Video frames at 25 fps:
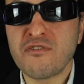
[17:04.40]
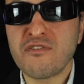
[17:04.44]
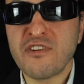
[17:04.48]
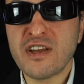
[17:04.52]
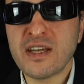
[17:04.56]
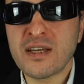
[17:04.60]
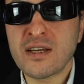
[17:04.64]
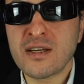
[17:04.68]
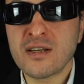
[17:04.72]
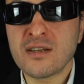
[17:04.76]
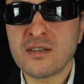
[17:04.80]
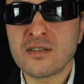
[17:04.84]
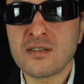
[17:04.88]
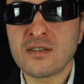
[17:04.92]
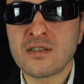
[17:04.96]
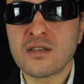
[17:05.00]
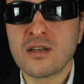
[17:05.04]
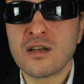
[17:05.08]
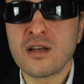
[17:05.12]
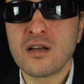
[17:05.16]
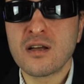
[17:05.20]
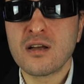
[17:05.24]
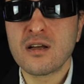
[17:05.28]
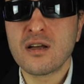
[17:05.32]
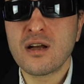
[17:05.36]
fingers
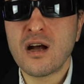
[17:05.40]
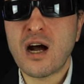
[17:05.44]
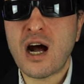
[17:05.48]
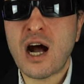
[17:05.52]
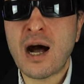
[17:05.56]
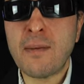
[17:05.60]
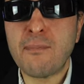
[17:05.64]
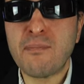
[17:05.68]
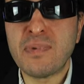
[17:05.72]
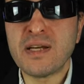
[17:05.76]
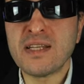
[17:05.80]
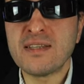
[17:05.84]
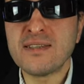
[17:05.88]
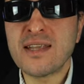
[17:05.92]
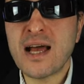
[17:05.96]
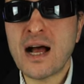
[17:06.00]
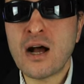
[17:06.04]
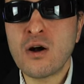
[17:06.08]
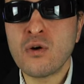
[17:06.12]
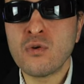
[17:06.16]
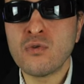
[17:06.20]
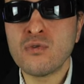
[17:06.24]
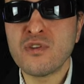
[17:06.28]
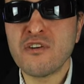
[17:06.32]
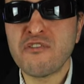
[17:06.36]
up and
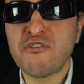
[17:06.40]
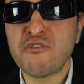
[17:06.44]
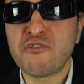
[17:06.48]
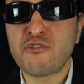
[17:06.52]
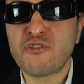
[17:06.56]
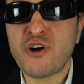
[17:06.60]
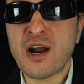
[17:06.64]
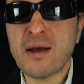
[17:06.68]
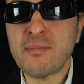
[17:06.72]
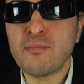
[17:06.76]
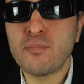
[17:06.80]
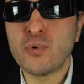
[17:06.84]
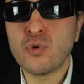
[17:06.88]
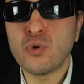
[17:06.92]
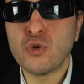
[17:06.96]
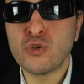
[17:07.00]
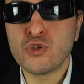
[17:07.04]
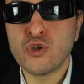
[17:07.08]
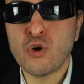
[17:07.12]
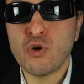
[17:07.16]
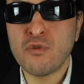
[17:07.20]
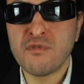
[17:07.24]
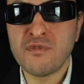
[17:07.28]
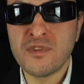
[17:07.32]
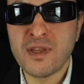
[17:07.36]
down the
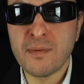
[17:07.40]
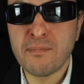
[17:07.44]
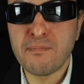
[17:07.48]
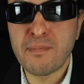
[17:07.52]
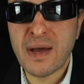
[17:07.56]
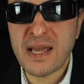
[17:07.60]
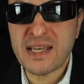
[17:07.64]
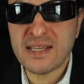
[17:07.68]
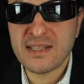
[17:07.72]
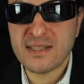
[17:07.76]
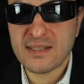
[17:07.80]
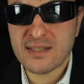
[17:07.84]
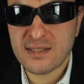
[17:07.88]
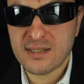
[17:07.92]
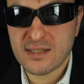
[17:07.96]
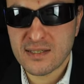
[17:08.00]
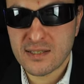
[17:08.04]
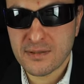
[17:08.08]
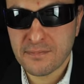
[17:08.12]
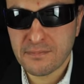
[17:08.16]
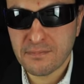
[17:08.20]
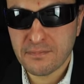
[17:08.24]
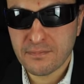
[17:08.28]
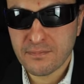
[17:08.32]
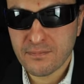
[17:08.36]
fretboard of the bass.